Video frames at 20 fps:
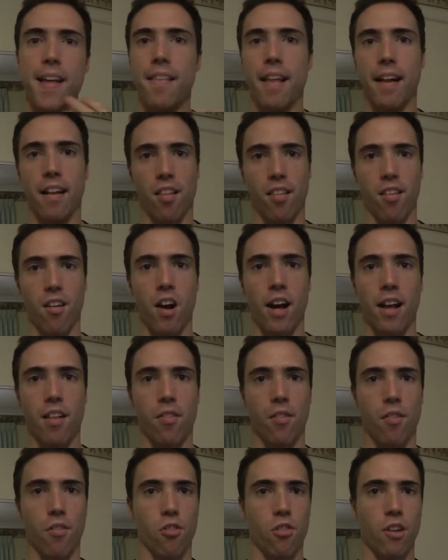that
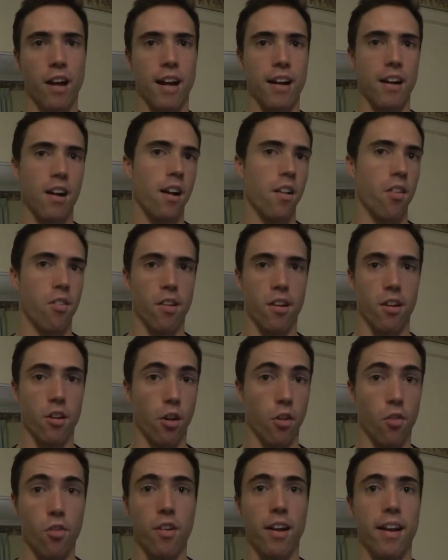size at the start, guys, instead of you
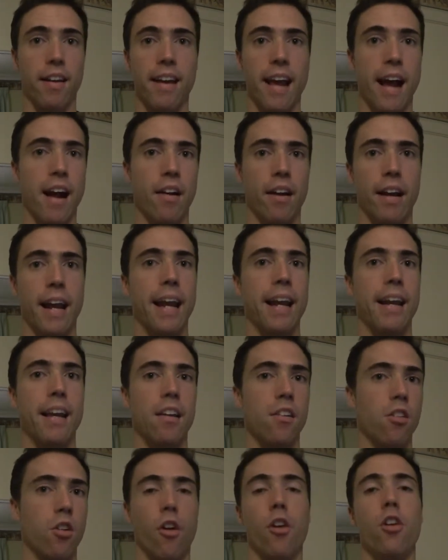know sitting down and
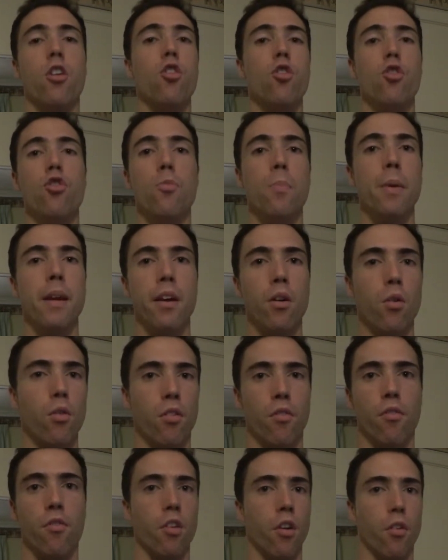eating you know huge
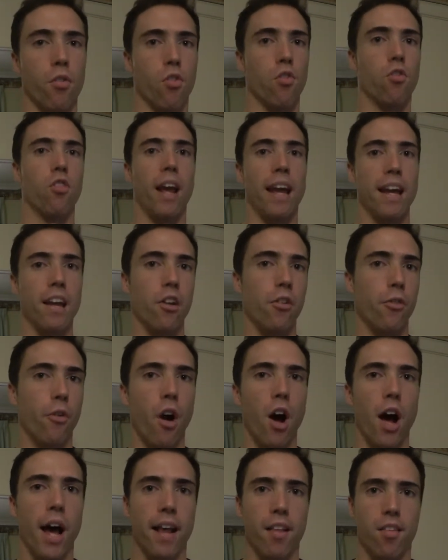meals of you know steak and
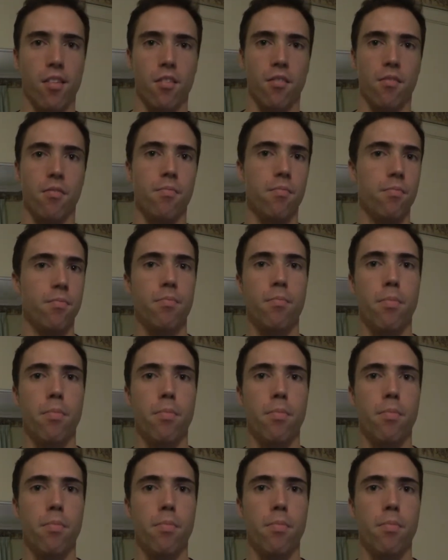rice and